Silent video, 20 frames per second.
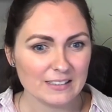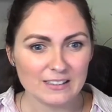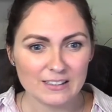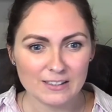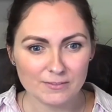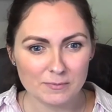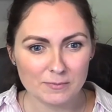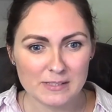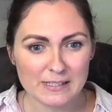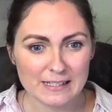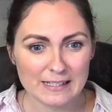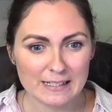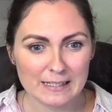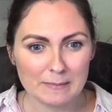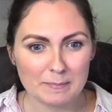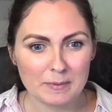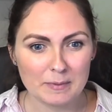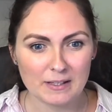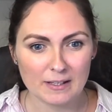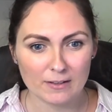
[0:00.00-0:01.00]
love them
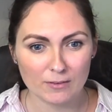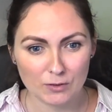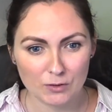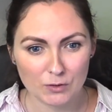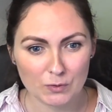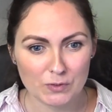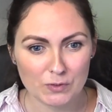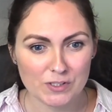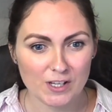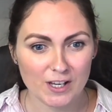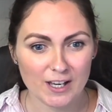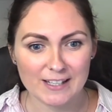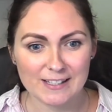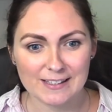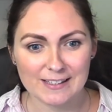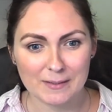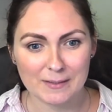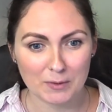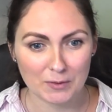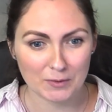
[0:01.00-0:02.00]
dearly, but they're on your side
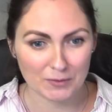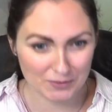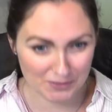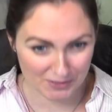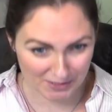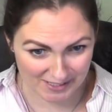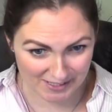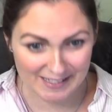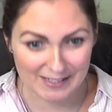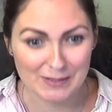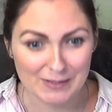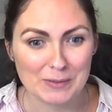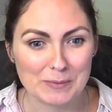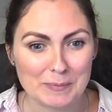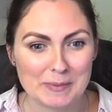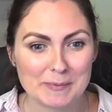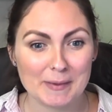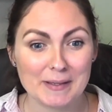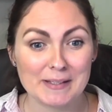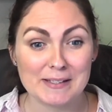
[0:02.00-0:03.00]
and they will often see your
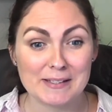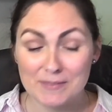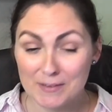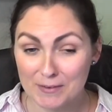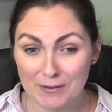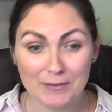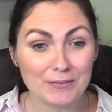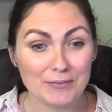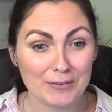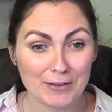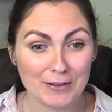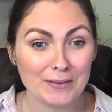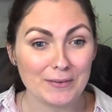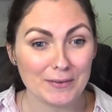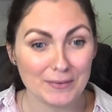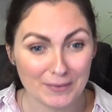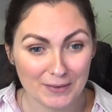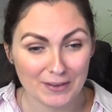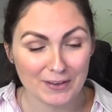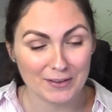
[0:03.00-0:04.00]
perspective. There are a
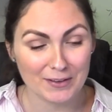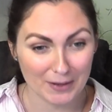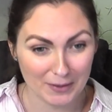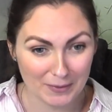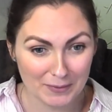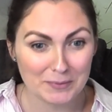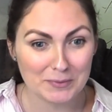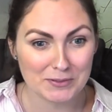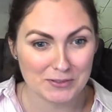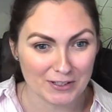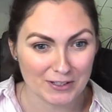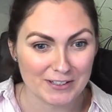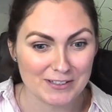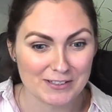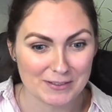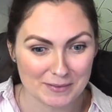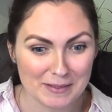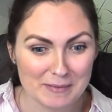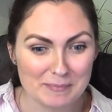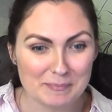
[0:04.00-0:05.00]
few who will try and
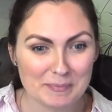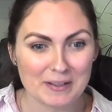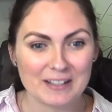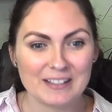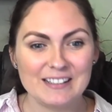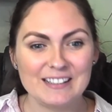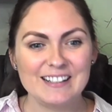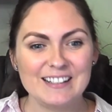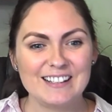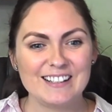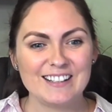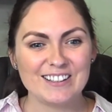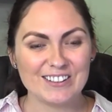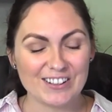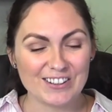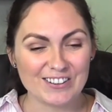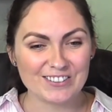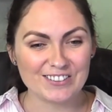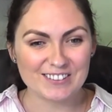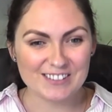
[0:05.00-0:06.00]
do it, but
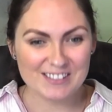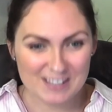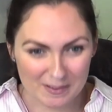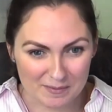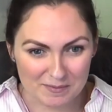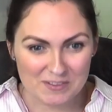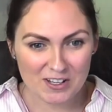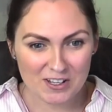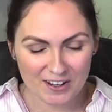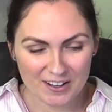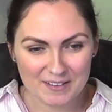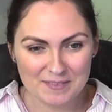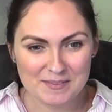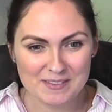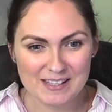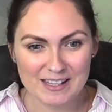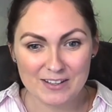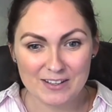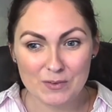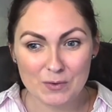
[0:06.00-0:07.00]

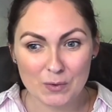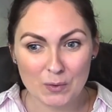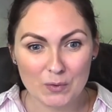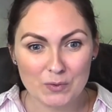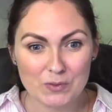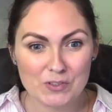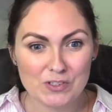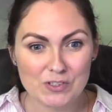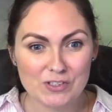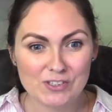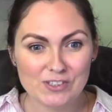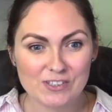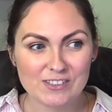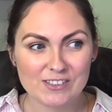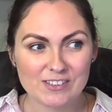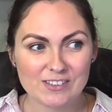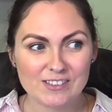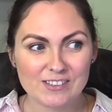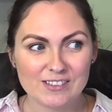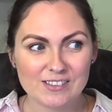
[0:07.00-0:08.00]
sometimes they're not
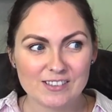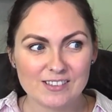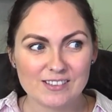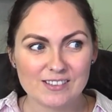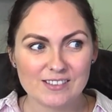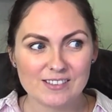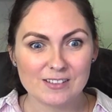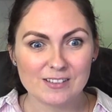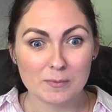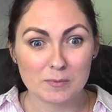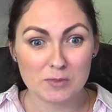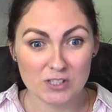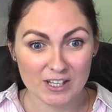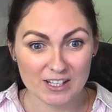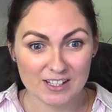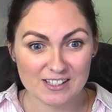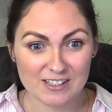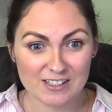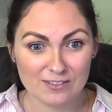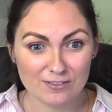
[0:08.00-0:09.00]

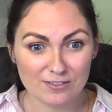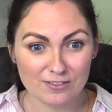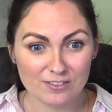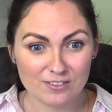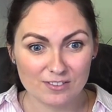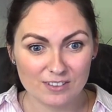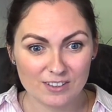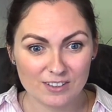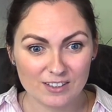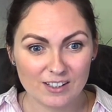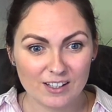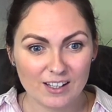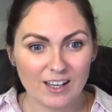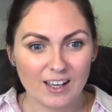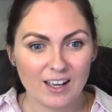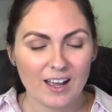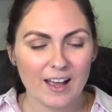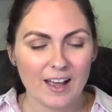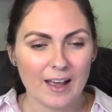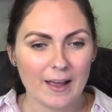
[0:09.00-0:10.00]
objective,
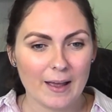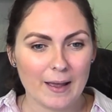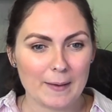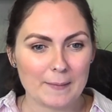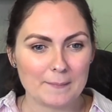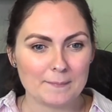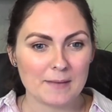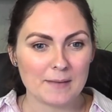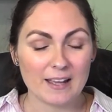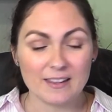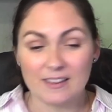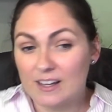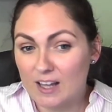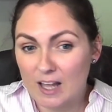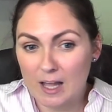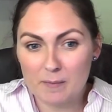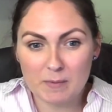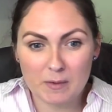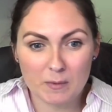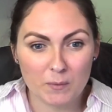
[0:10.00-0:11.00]
and they're
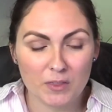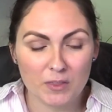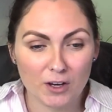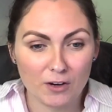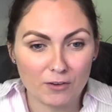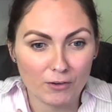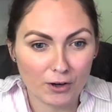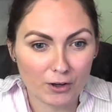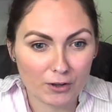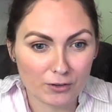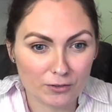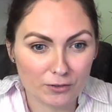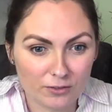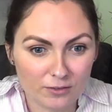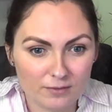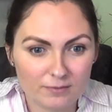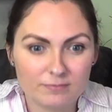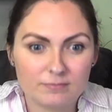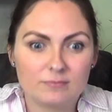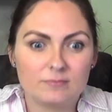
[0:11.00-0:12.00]
coming with their
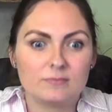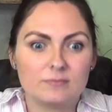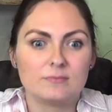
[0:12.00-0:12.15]
own